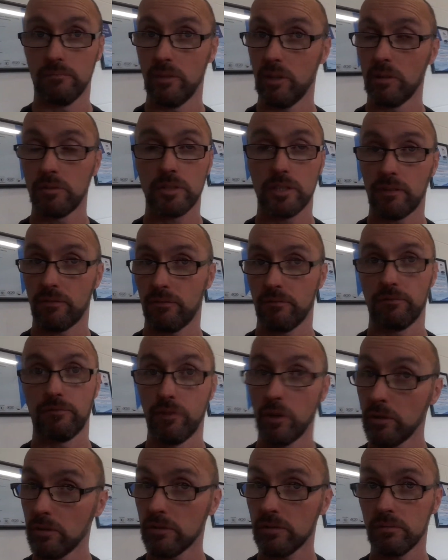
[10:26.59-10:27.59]
loads of different
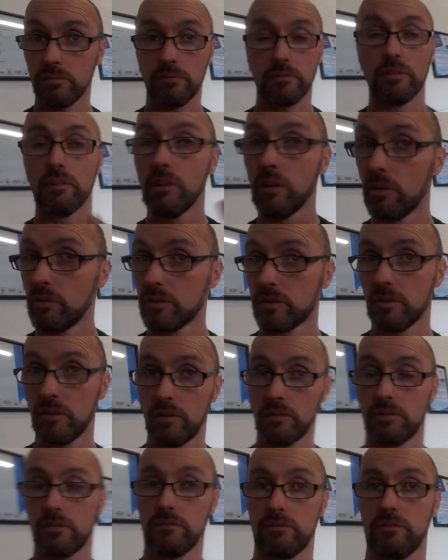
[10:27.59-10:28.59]
fruit, loads
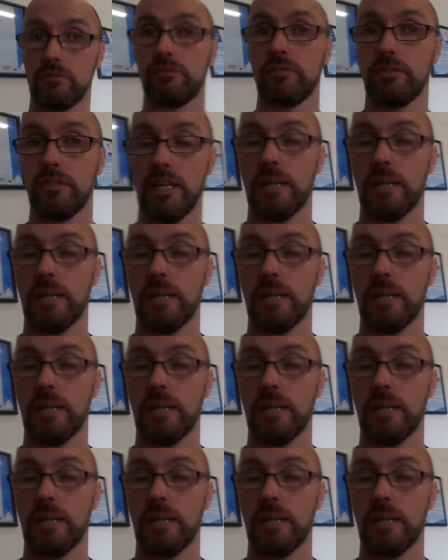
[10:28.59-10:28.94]
and loads of